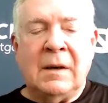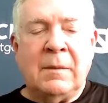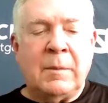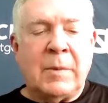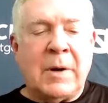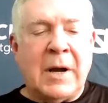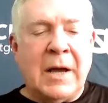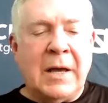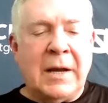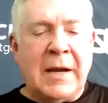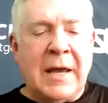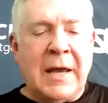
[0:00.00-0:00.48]

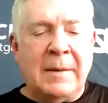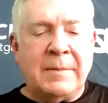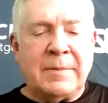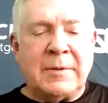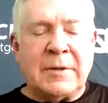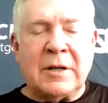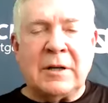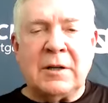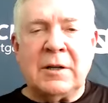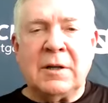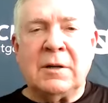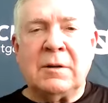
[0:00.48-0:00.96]
Brian,
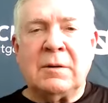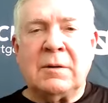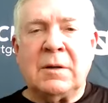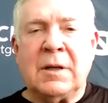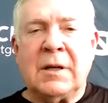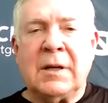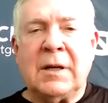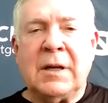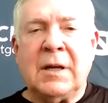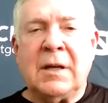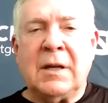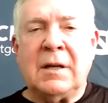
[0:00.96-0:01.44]

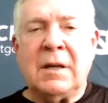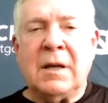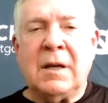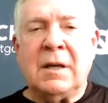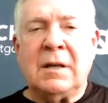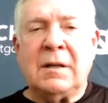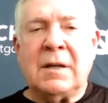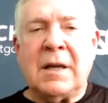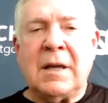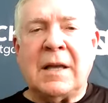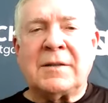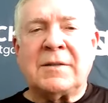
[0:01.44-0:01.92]
absolutely,
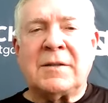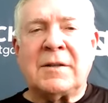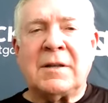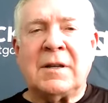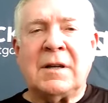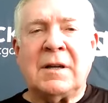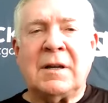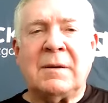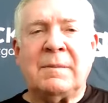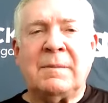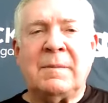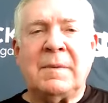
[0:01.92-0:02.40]
and that's
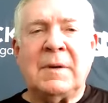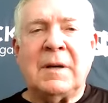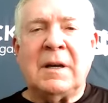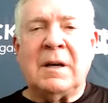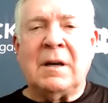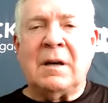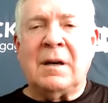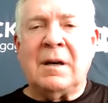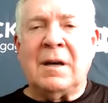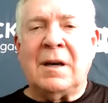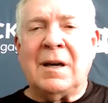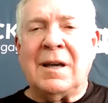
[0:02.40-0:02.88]
a
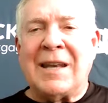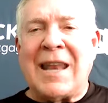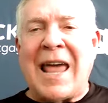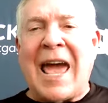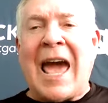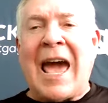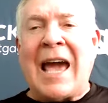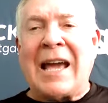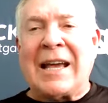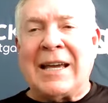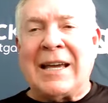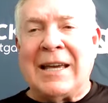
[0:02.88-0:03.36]

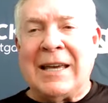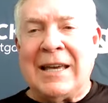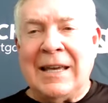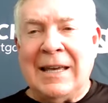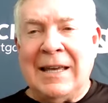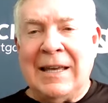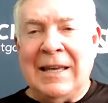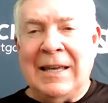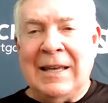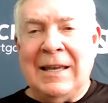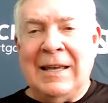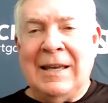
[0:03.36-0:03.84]
knack.
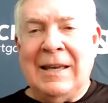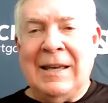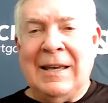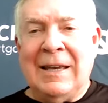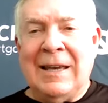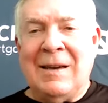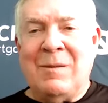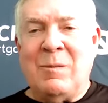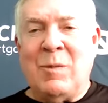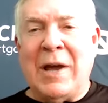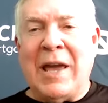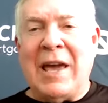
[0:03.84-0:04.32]

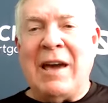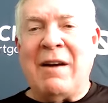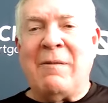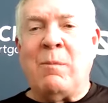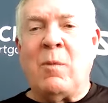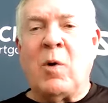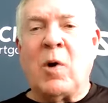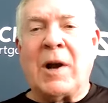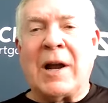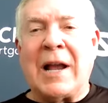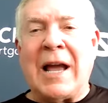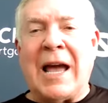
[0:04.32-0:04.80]
And we have
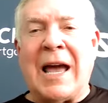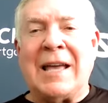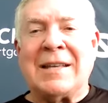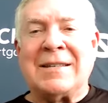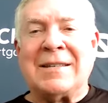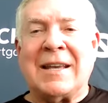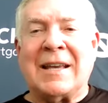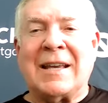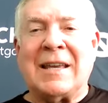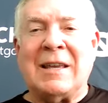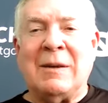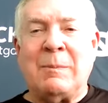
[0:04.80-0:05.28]
more guys
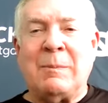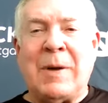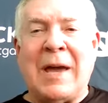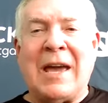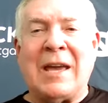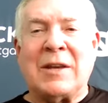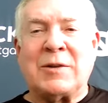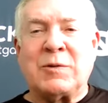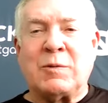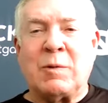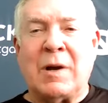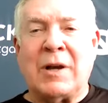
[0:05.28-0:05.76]
that can
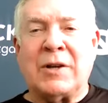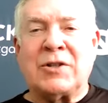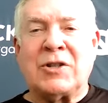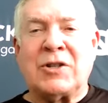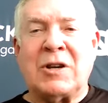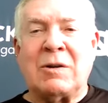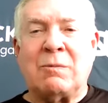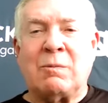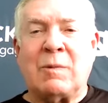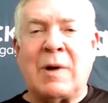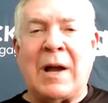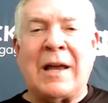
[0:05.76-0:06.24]
pass rush
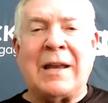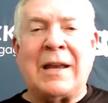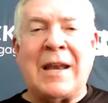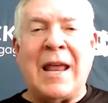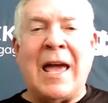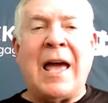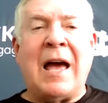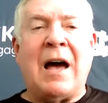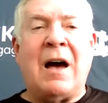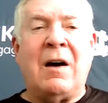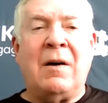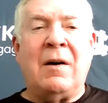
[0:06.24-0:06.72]
right
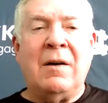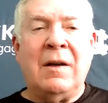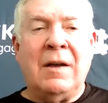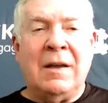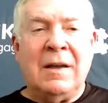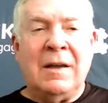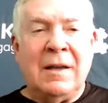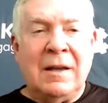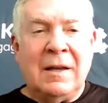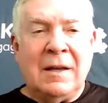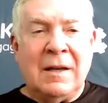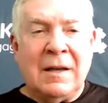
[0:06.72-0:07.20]
now,
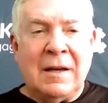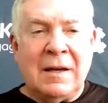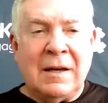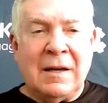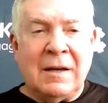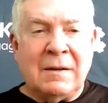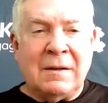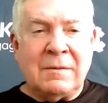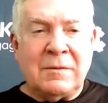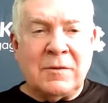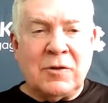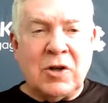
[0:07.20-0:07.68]

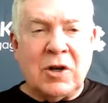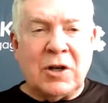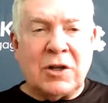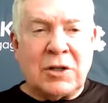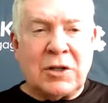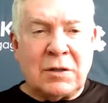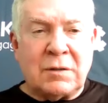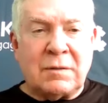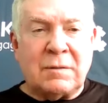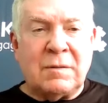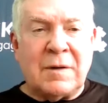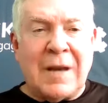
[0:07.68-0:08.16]

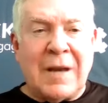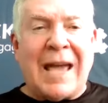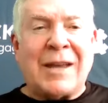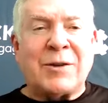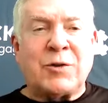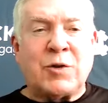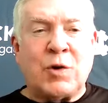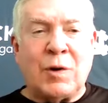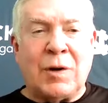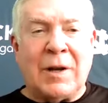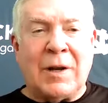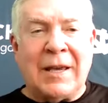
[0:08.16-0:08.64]
just
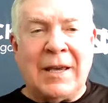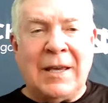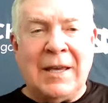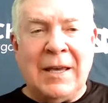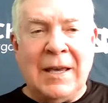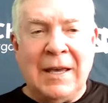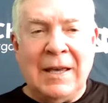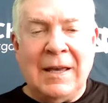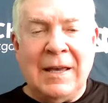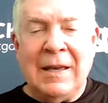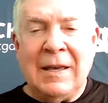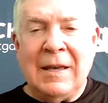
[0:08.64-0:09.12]
naturally,
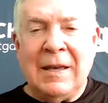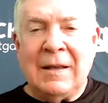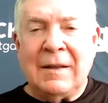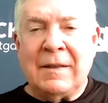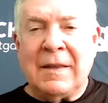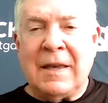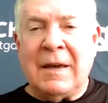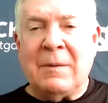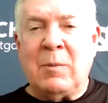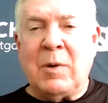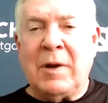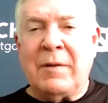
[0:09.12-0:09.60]

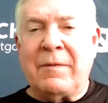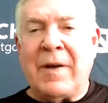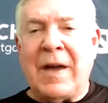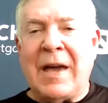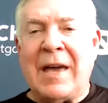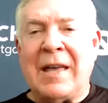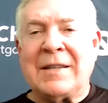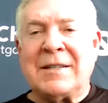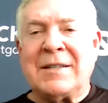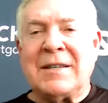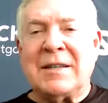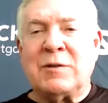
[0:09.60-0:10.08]
than we've
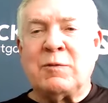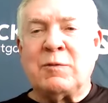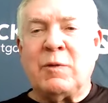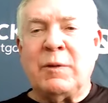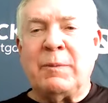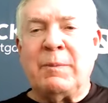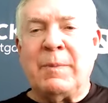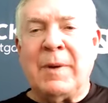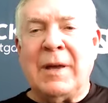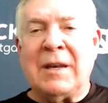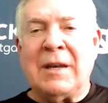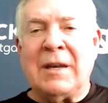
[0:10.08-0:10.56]
had since
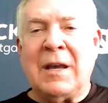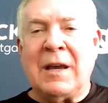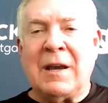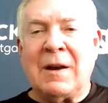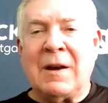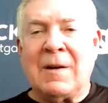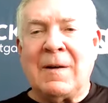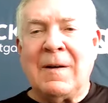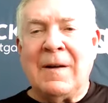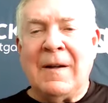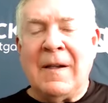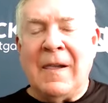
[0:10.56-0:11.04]
we've been
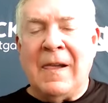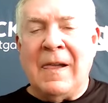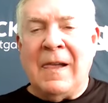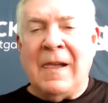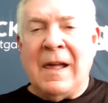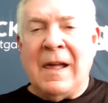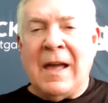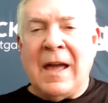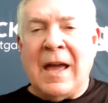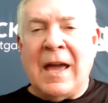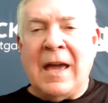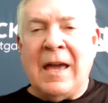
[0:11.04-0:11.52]
here.
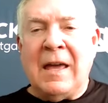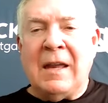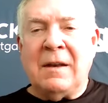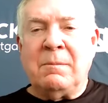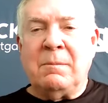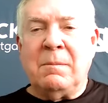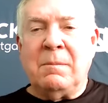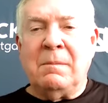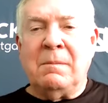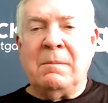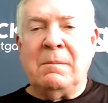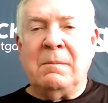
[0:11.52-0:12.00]

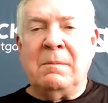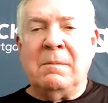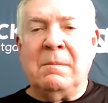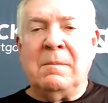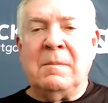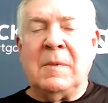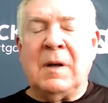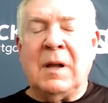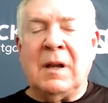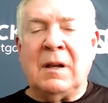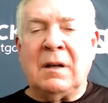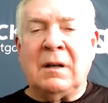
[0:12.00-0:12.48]
And
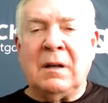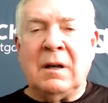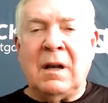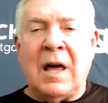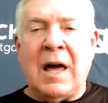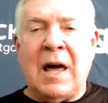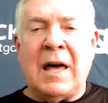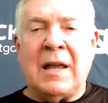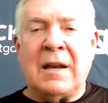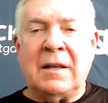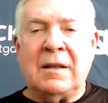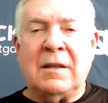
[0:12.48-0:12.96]
a
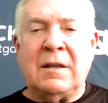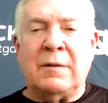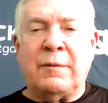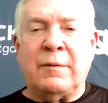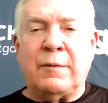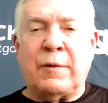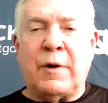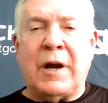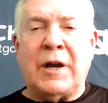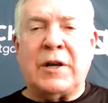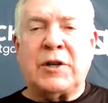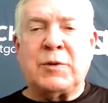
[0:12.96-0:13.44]
lot of the
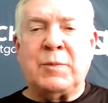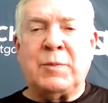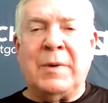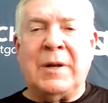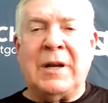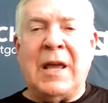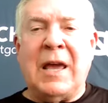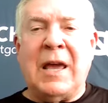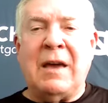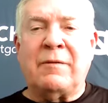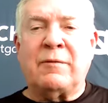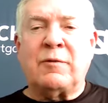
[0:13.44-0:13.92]

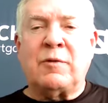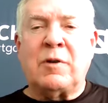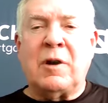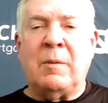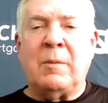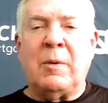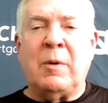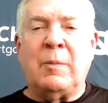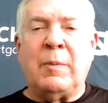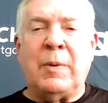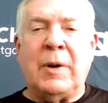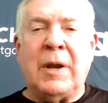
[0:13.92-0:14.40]
freshmen have
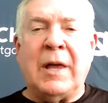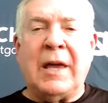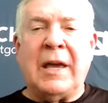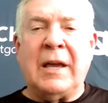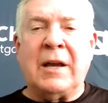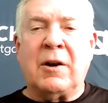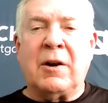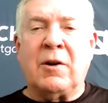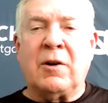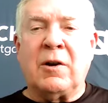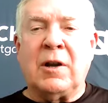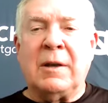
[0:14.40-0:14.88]
trouble
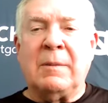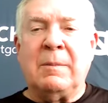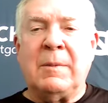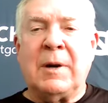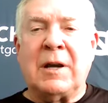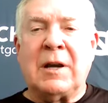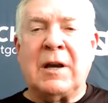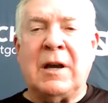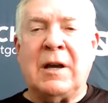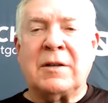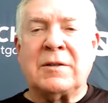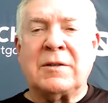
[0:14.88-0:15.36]
playing early
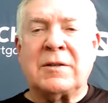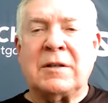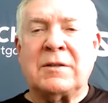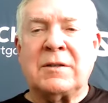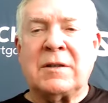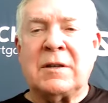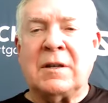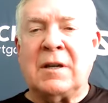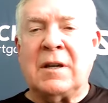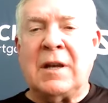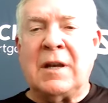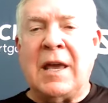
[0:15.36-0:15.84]
because
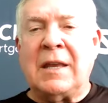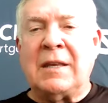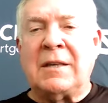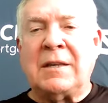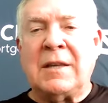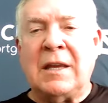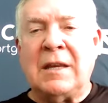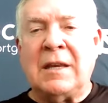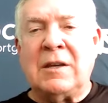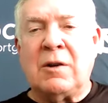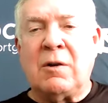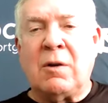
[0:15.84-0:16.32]
it's an
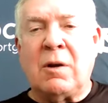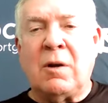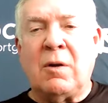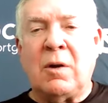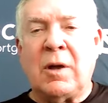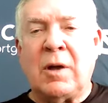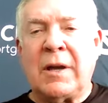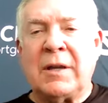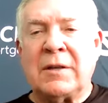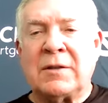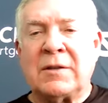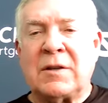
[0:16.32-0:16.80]

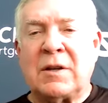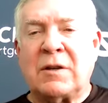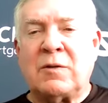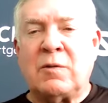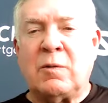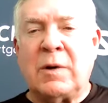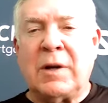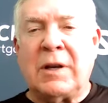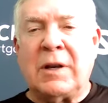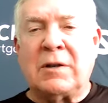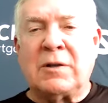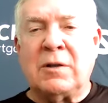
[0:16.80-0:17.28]
18-year-old against a
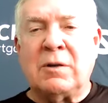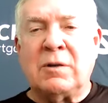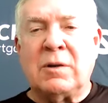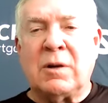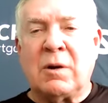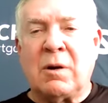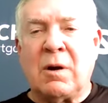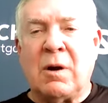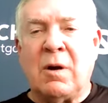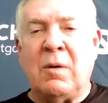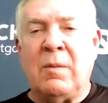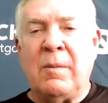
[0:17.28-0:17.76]

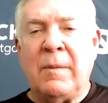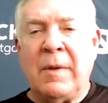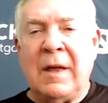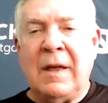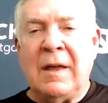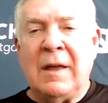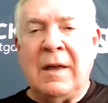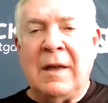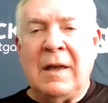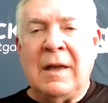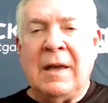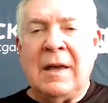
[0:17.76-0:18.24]
22-year-old,
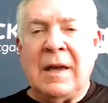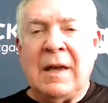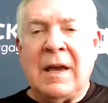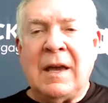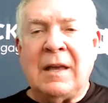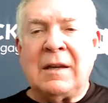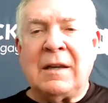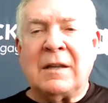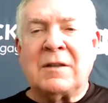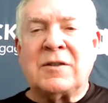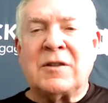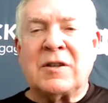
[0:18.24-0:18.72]

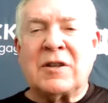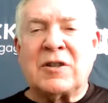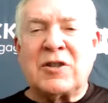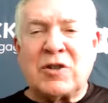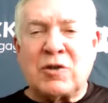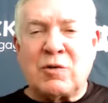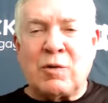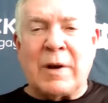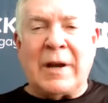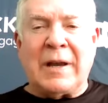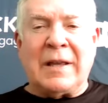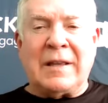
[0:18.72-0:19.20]
and it's the
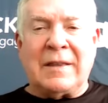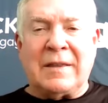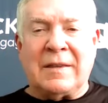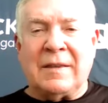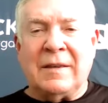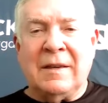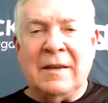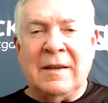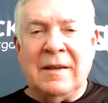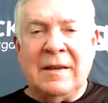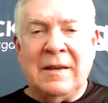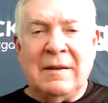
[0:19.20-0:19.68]
strength
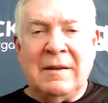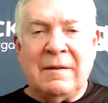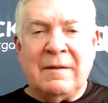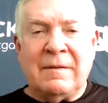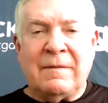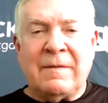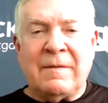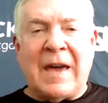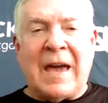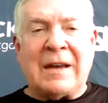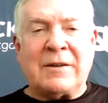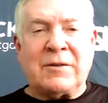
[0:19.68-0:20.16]

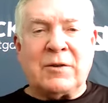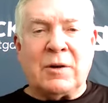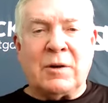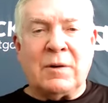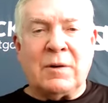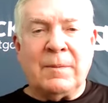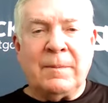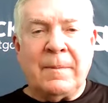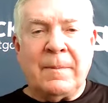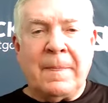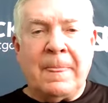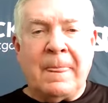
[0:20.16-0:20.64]
factor.